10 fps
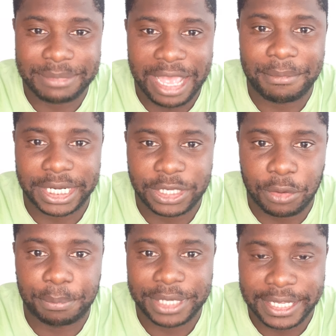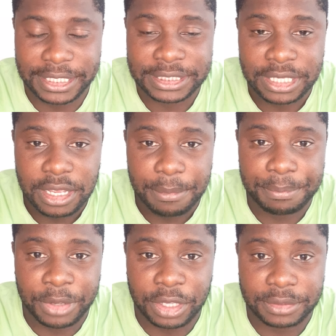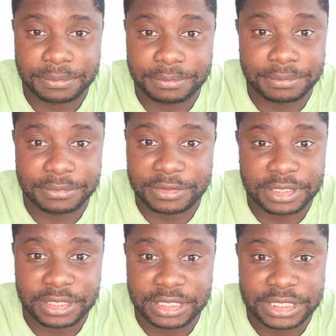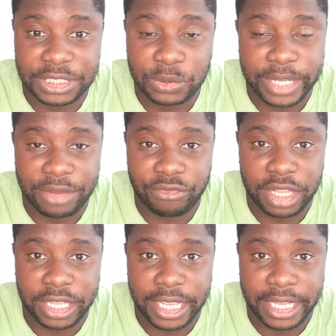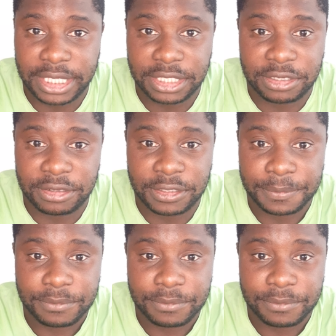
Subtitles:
money on players, but still getting relegated in your